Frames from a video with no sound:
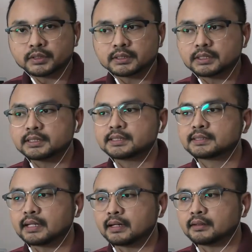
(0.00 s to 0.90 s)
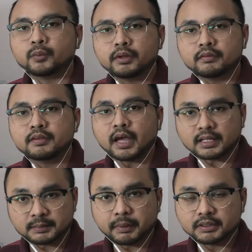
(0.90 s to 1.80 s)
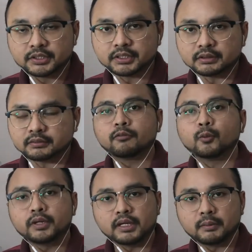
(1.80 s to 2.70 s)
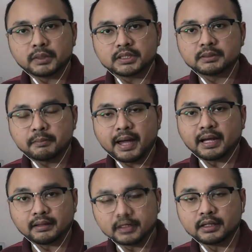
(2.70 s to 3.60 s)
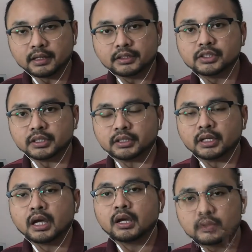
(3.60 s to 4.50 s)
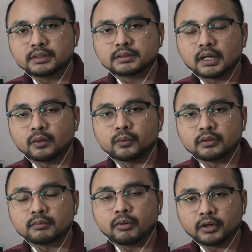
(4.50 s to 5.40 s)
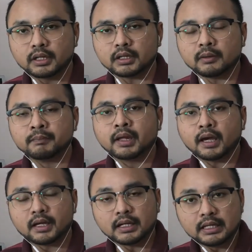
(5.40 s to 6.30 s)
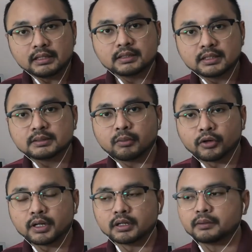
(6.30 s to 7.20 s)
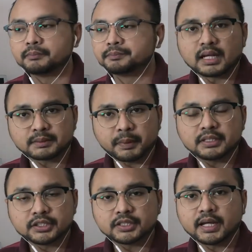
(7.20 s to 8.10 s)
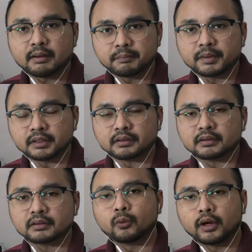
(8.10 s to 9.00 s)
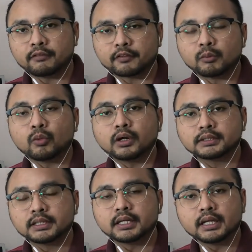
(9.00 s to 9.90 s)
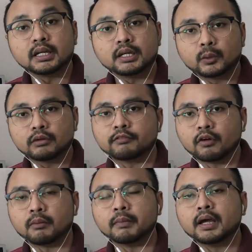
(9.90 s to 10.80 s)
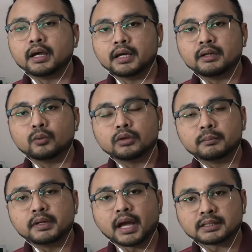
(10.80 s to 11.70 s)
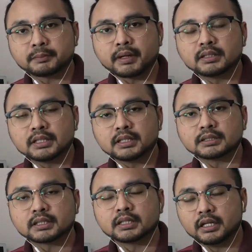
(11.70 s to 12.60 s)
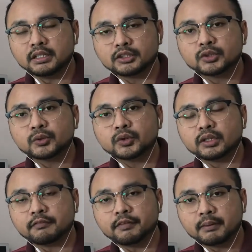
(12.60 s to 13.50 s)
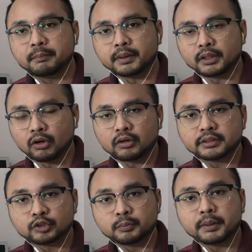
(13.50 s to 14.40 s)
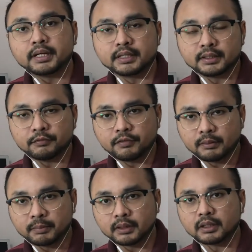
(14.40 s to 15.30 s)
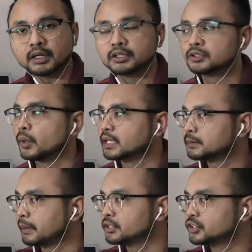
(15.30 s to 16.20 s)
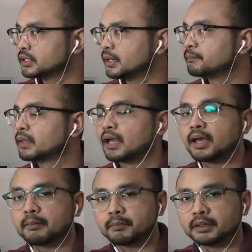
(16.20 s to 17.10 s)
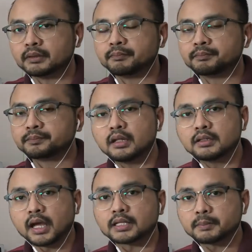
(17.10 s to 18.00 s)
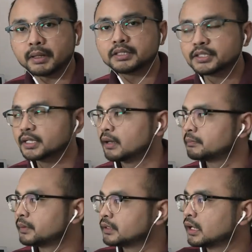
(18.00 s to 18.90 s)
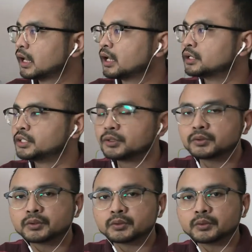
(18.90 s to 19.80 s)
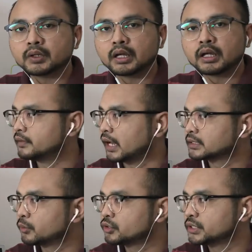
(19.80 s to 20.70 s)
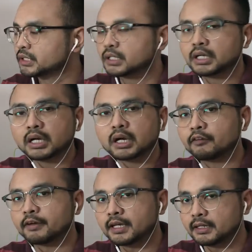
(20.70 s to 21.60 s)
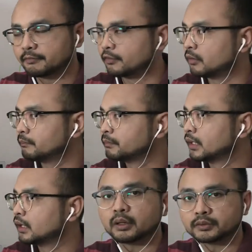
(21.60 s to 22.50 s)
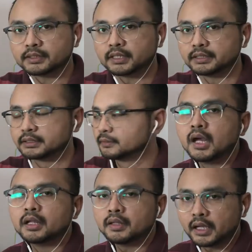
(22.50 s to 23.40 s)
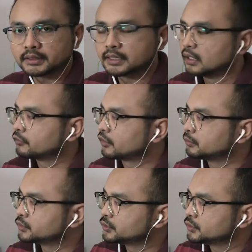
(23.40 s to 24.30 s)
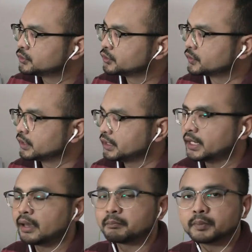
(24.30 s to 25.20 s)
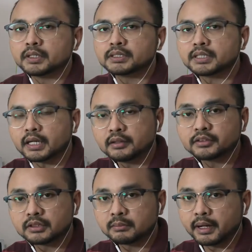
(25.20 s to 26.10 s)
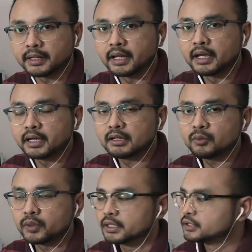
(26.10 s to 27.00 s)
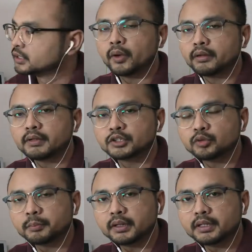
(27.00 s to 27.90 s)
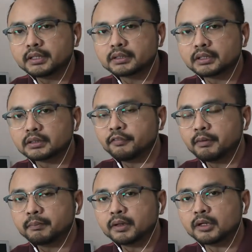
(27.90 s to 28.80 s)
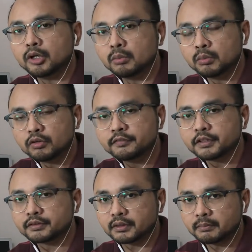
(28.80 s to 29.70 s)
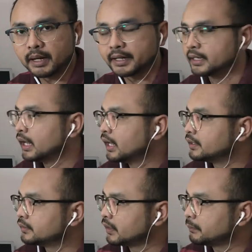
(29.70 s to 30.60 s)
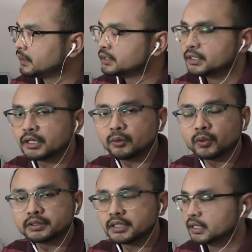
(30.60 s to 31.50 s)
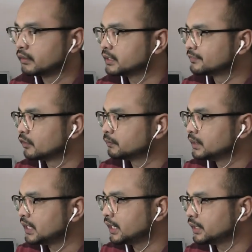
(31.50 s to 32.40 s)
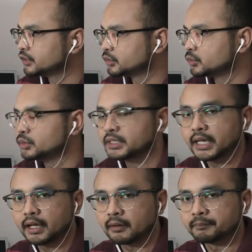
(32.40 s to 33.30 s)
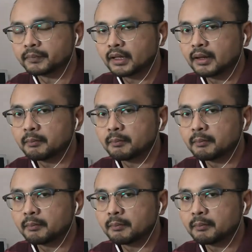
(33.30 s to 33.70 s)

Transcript: the processes start with the expansion. If we imagine back heat engine, we start with boiler, and in this boiler, expansion happen, where from water in liquid form, it will be expanded into the vapor or a superheated vapor. So expansion happen, and the expansion happen due to the exposure of heat from outside. Next, from 2 to 3, it happens in turbine, in which when the superheated vapor moves the turbine, the temperature will decrease from TH to TL.